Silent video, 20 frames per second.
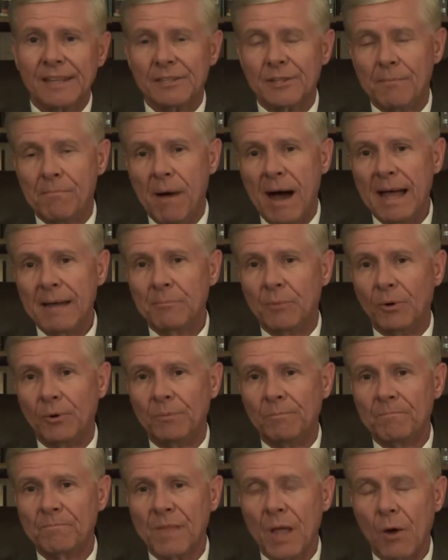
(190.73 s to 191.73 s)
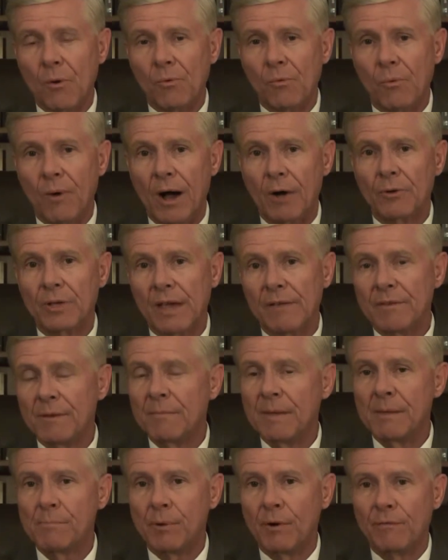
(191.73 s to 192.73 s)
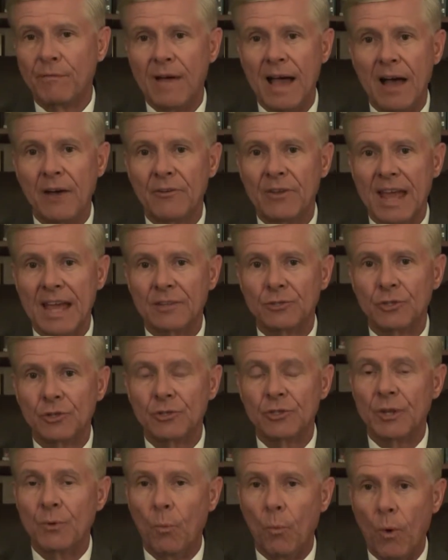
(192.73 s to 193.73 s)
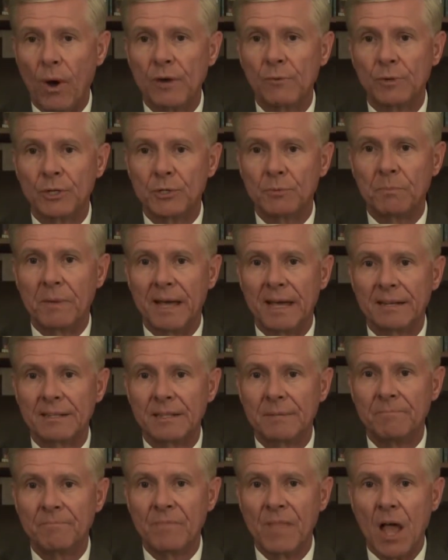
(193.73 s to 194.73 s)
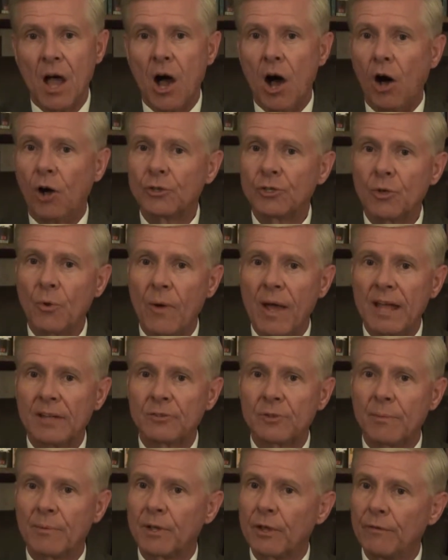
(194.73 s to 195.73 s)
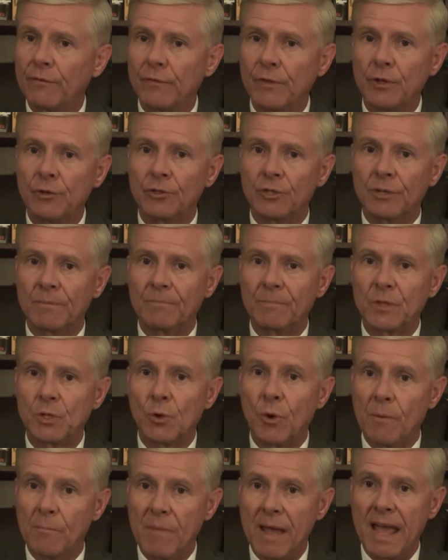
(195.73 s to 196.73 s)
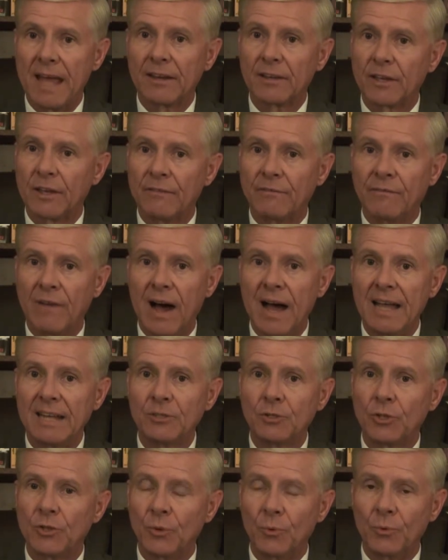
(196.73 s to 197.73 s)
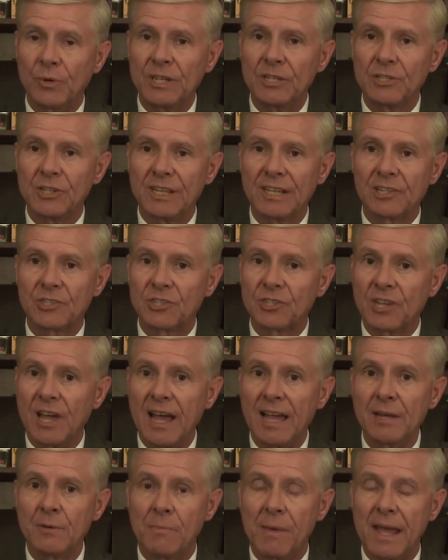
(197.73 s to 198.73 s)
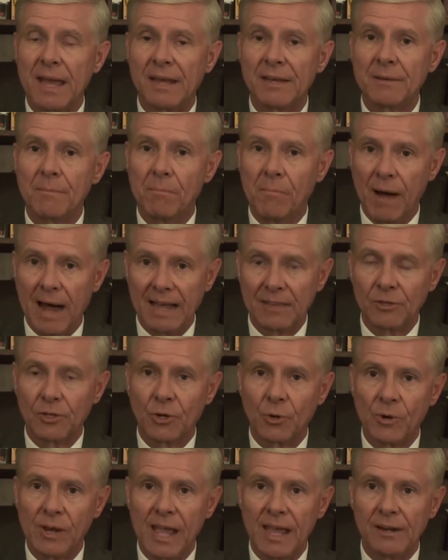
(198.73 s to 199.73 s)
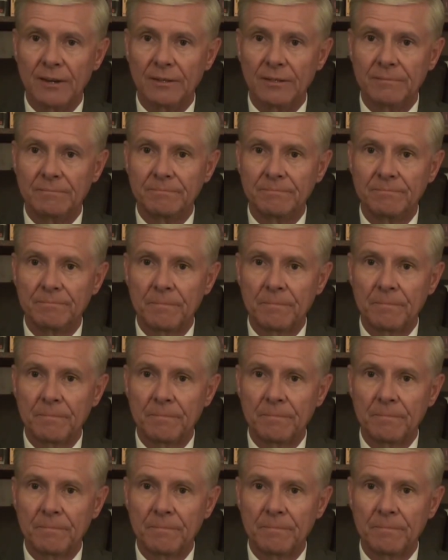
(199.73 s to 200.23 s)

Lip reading: The Bible, while giving me profound answers in one respect, also adds some confusion to a man confined to the reasoning assigned man by the Creator.